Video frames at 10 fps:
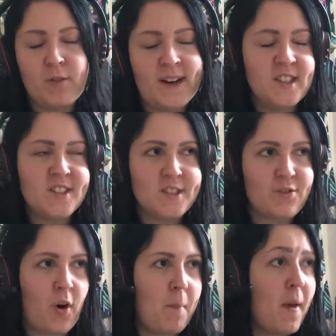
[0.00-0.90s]
It
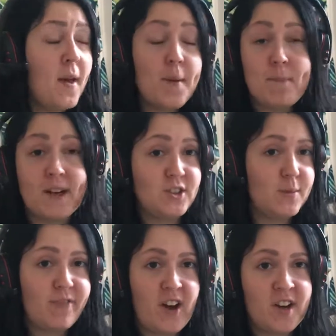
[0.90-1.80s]
ranges from
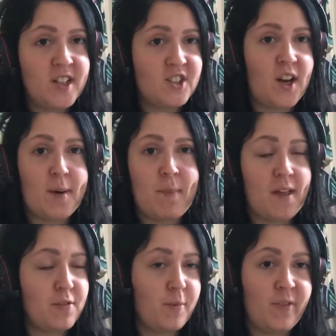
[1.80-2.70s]
bedroom
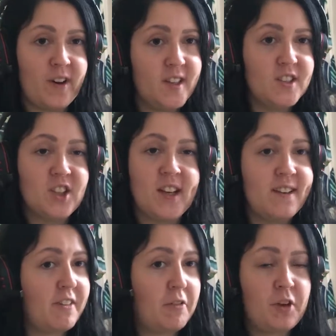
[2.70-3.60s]
furniture, bathroom
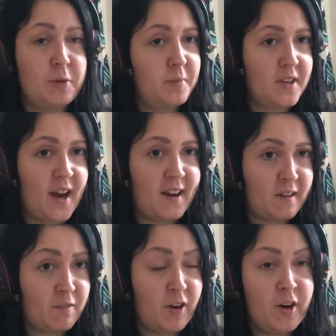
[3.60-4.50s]
furniture, living room,
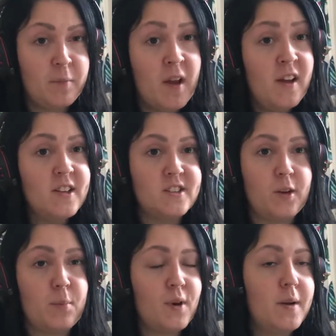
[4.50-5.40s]
dining room,
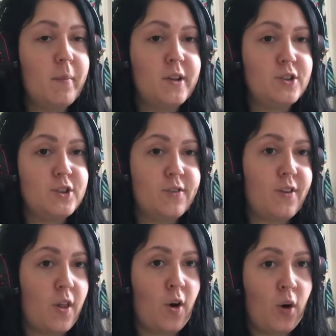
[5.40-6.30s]
so pretty
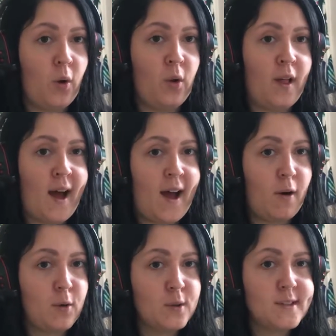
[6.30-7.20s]
much for the whole
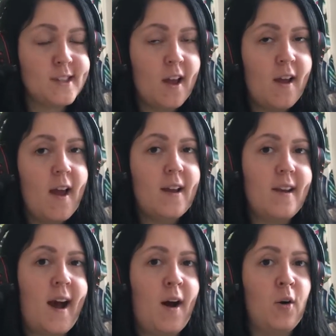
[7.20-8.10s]
house.
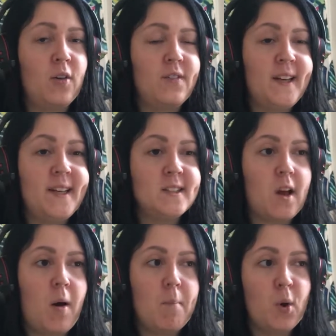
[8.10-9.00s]
Now,
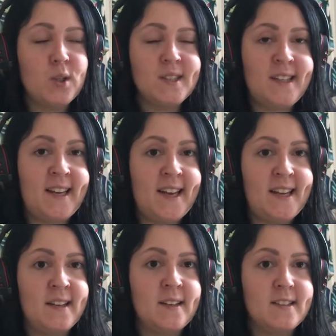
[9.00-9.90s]
these are
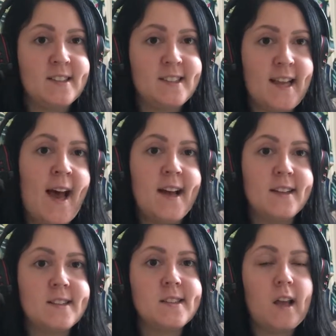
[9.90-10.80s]
mostly in
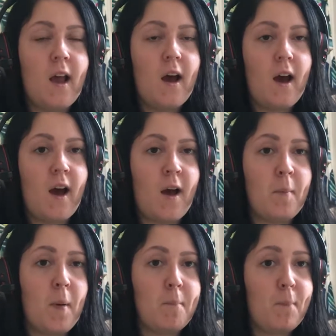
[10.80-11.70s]
sets,
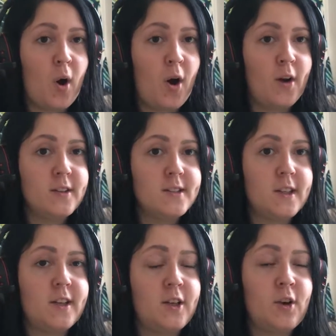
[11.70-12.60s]
um,
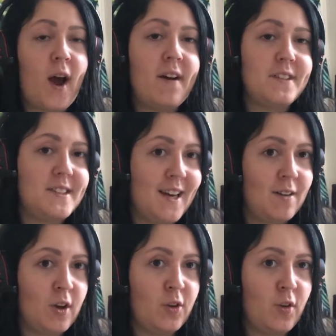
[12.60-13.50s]
but you don't have
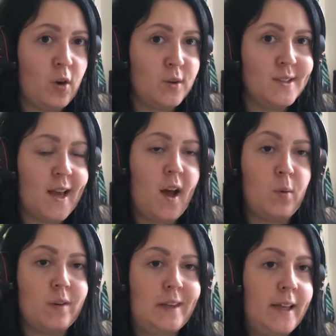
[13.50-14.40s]
to download the whole
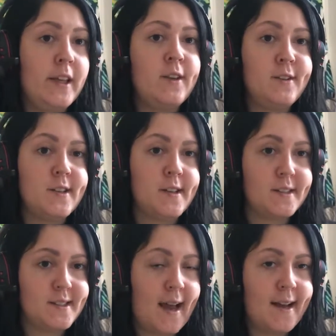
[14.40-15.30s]
set. I will link you
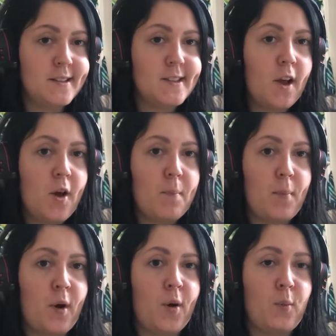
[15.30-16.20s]
to the set
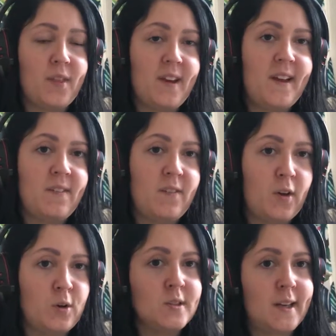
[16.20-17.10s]
but
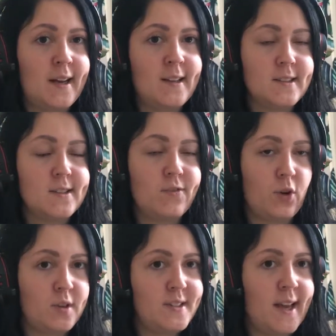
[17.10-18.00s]
within those
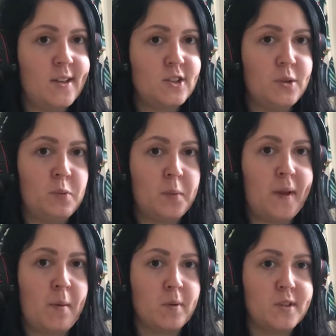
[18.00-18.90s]
links for the sets,
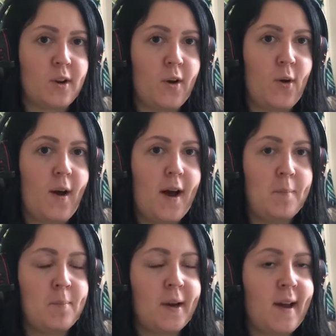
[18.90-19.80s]
you will be able to
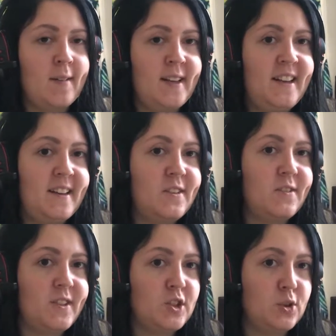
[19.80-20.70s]
go and um, pick out
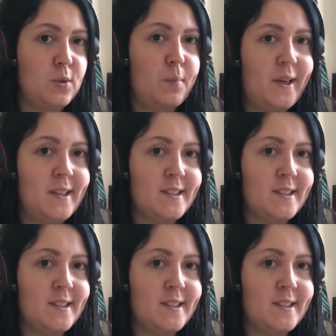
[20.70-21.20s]
the individual